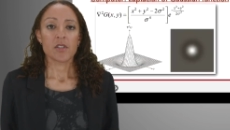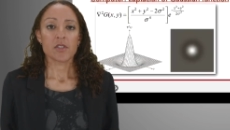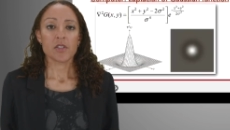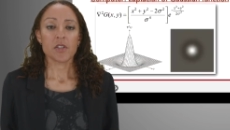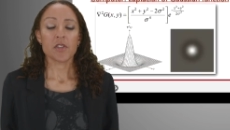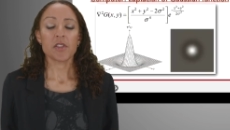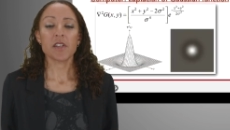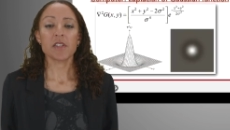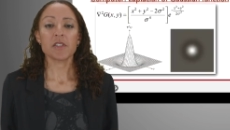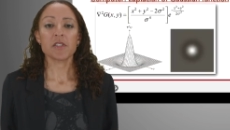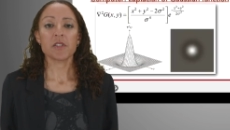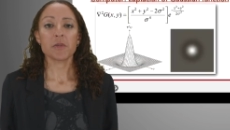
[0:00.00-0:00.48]

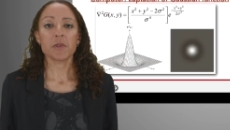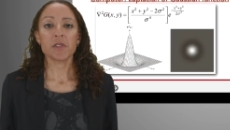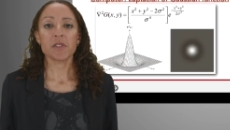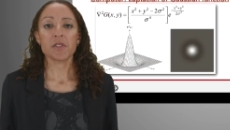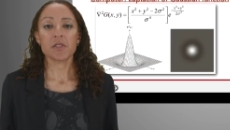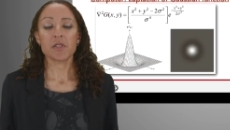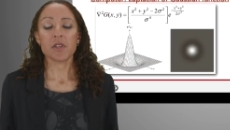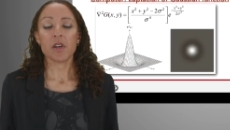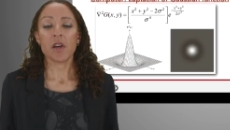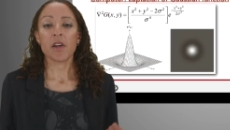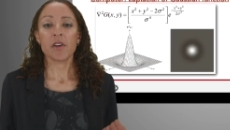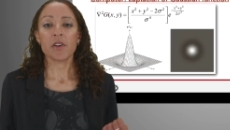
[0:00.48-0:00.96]
So, this
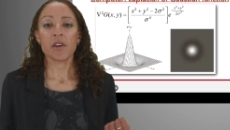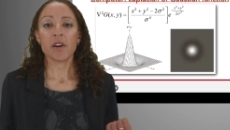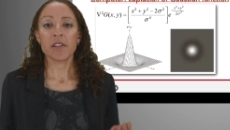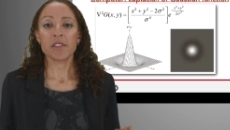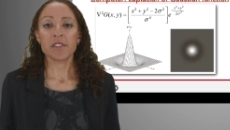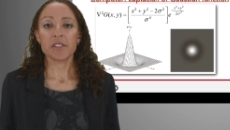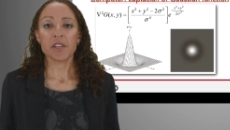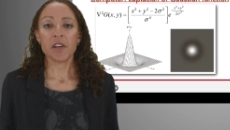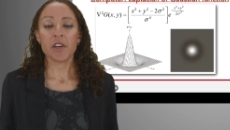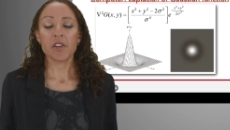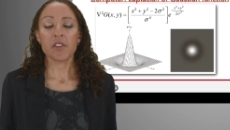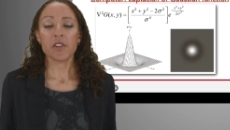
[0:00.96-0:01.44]
was an
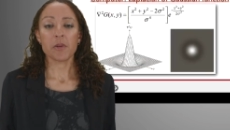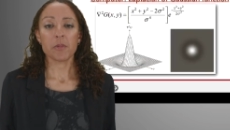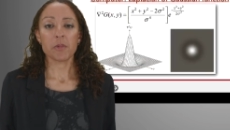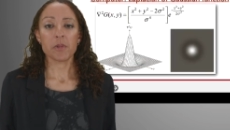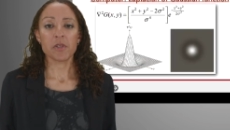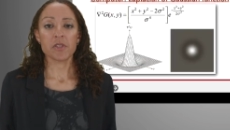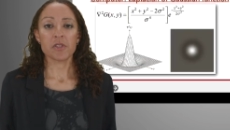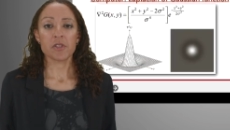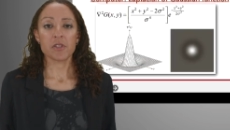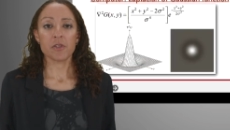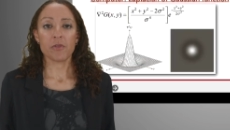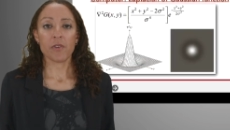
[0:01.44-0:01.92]
idea that
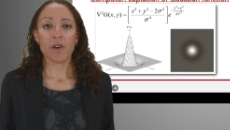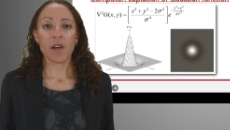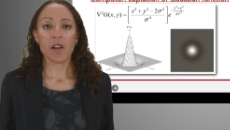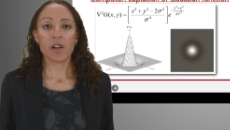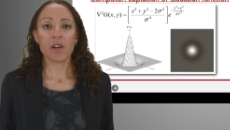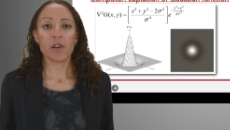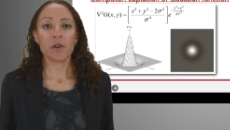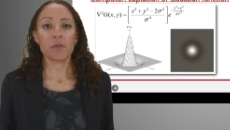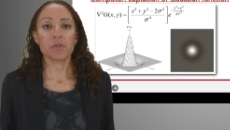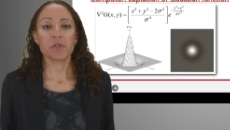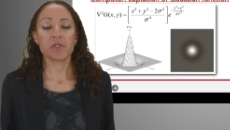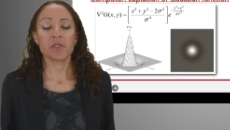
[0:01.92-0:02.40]
was
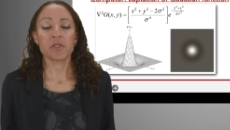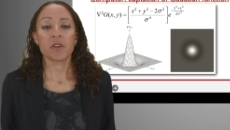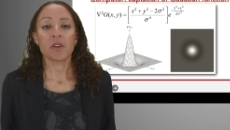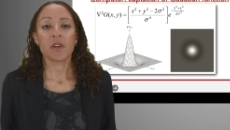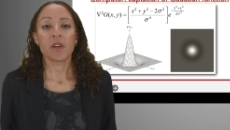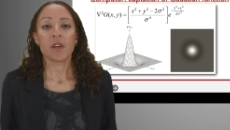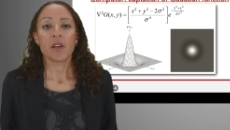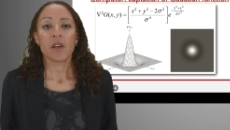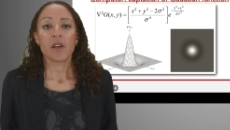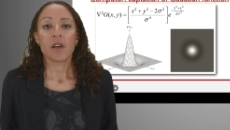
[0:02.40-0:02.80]
developed